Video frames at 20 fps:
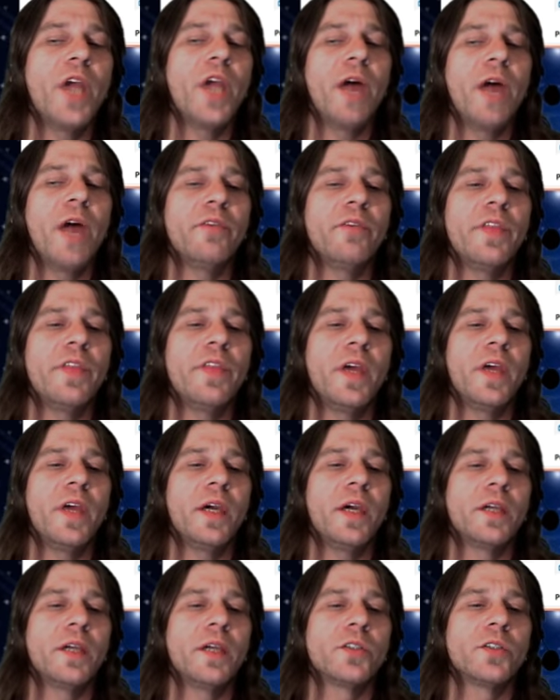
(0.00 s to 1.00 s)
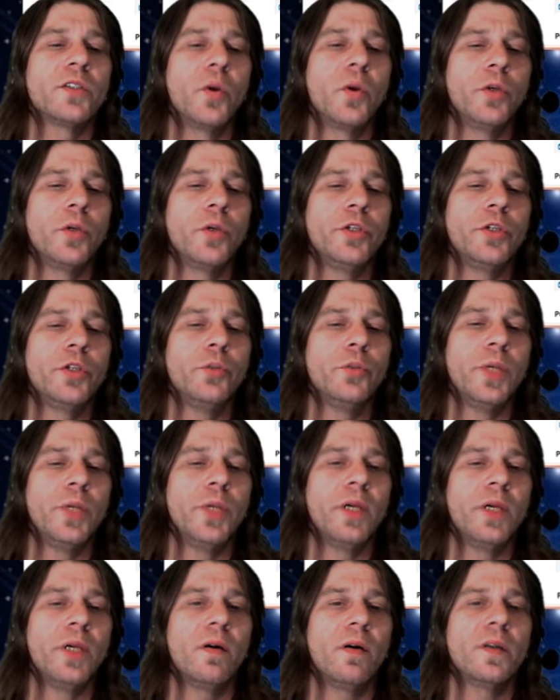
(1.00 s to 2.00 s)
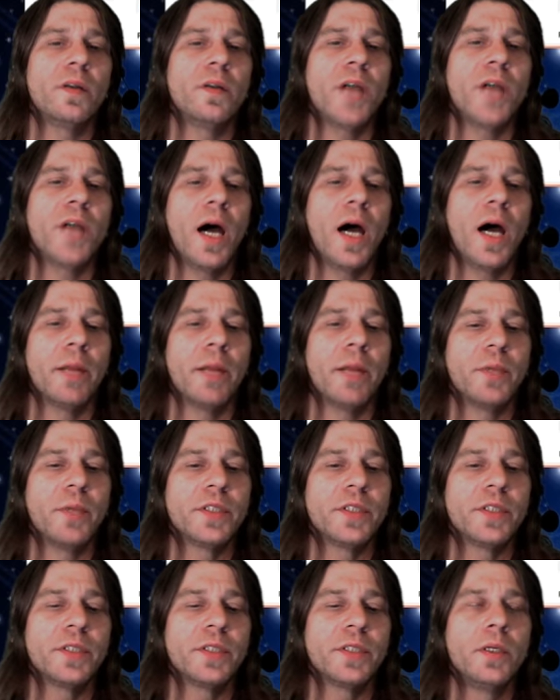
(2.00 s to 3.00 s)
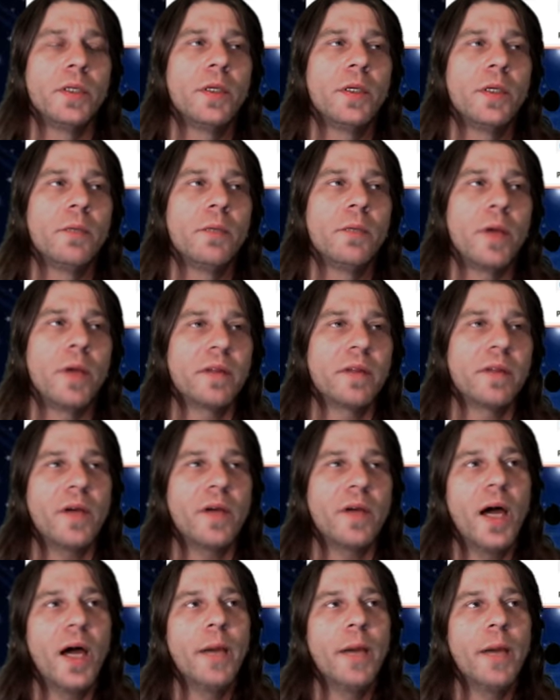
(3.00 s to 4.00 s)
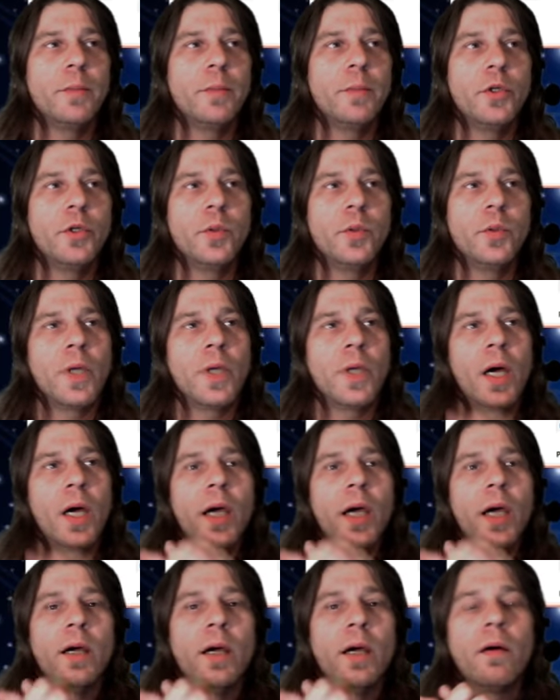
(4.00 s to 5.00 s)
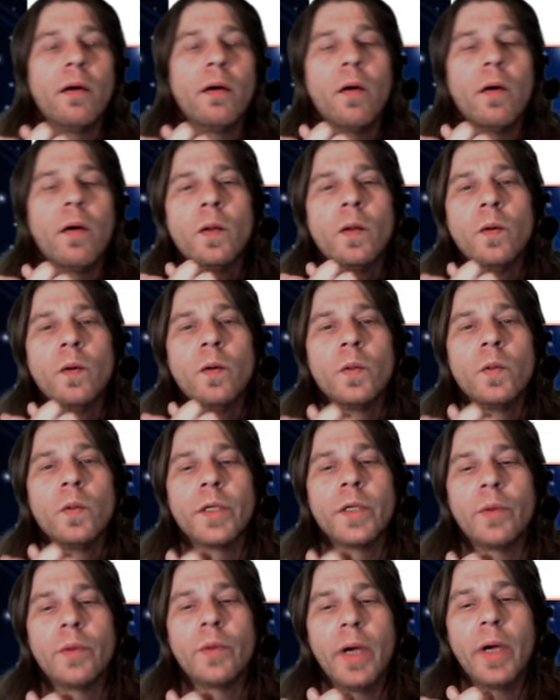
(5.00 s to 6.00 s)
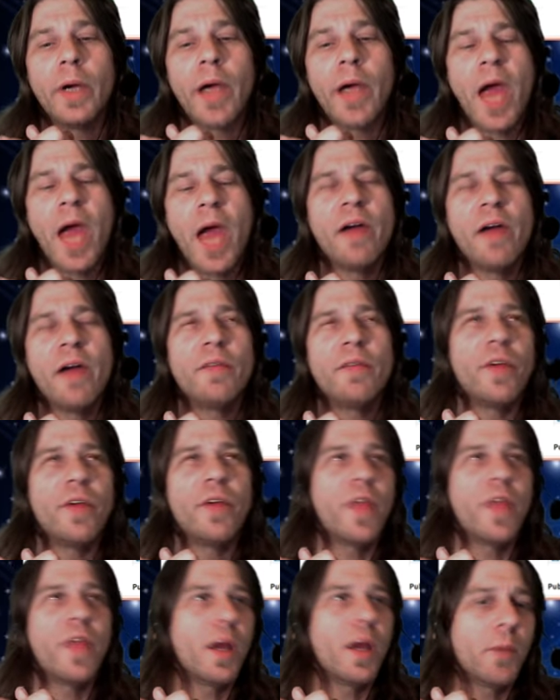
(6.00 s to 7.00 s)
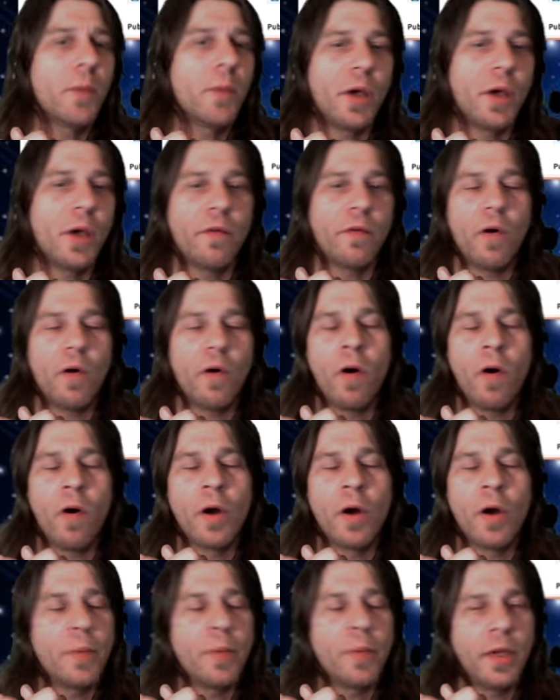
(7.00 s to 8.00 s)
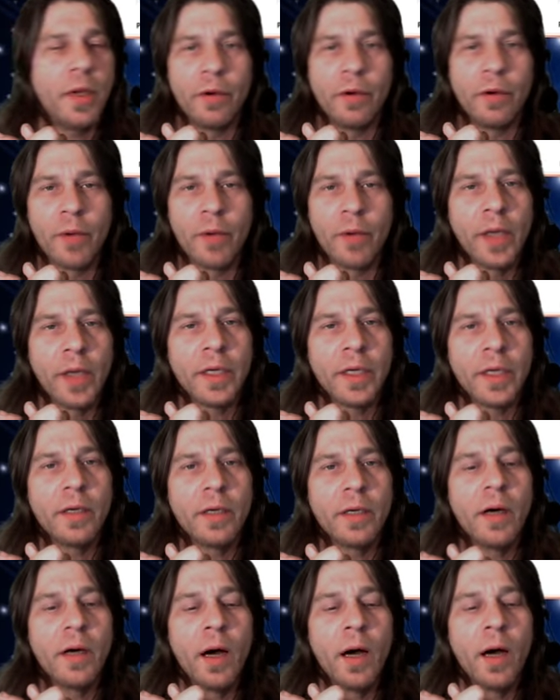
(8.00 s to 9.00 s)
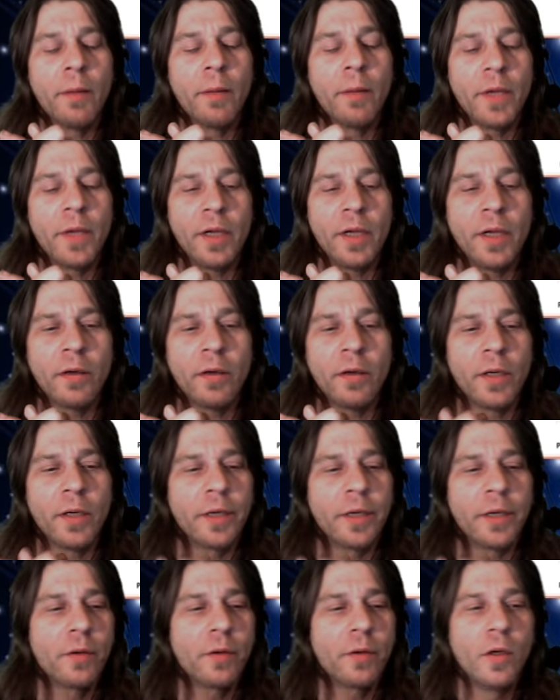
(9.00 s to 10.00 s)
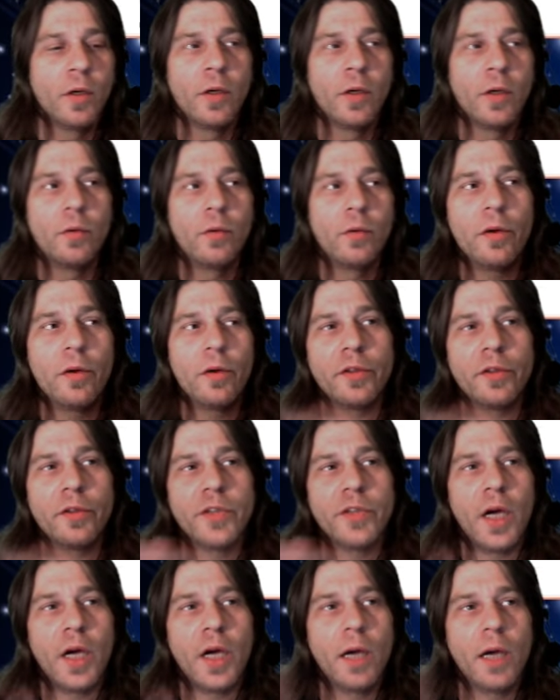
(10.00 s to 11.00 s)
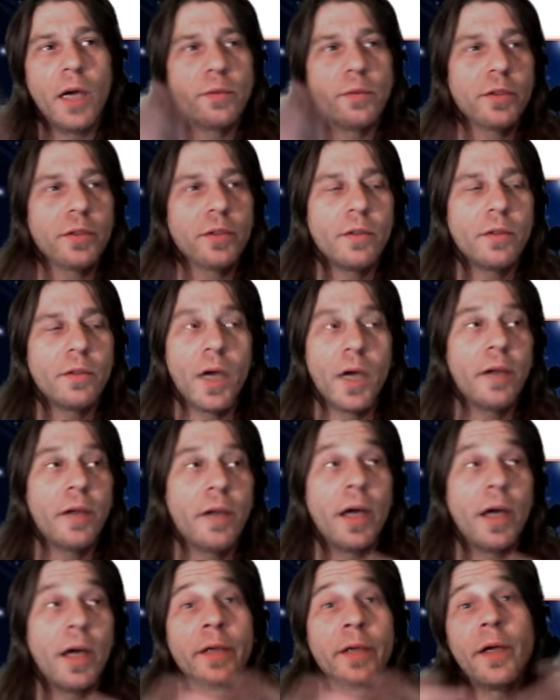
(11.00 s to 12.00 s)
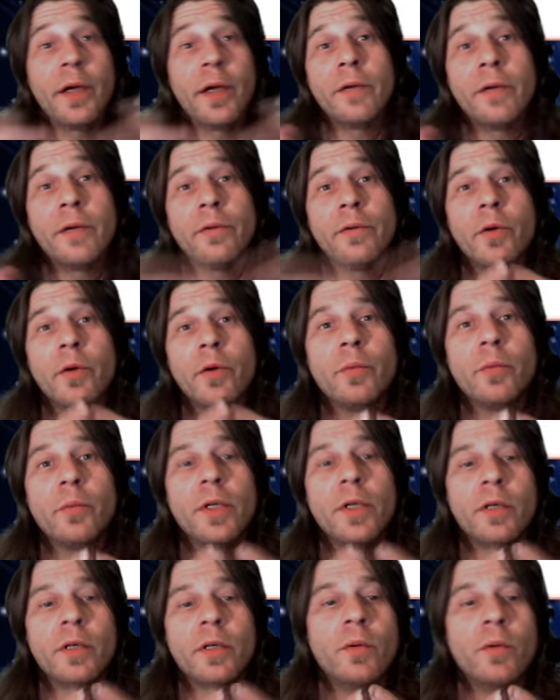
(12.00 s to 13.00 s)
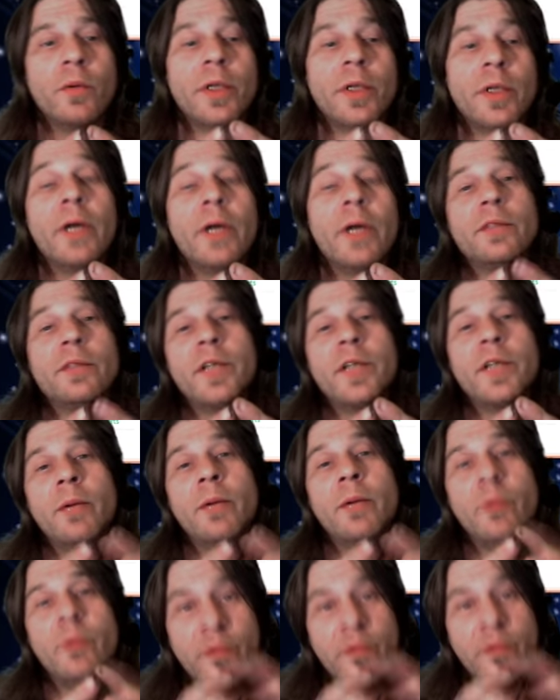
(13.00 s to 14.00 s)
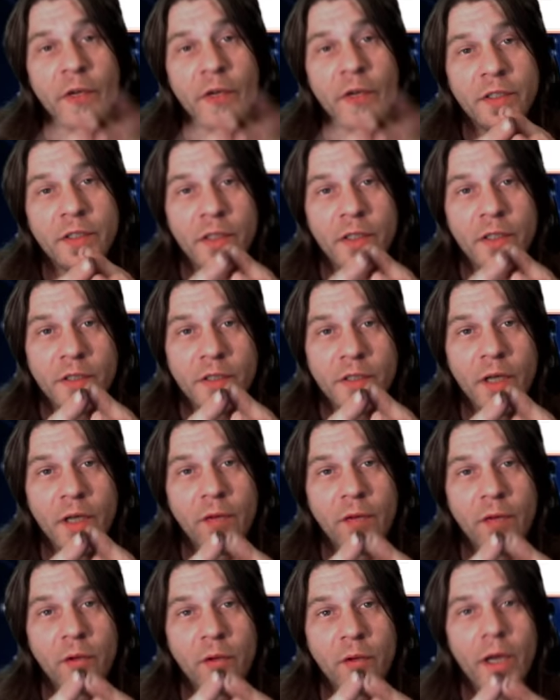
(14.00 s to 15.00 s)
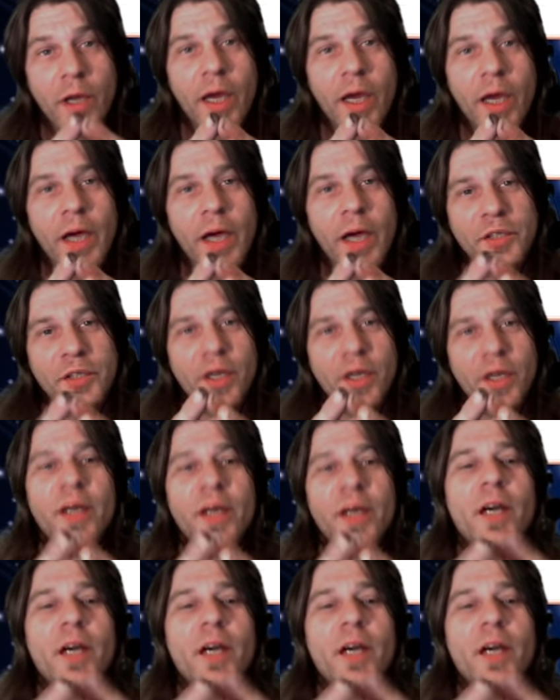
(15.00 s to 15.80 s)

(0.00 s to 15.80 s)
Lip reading: Everything is going to be autonomous. By the time you and I are all old and gray, everything will be automated already. And I know, like, where are the jobs? You know, I don't know. But you know what? Now's the time to invest in this stuff, okay, guys?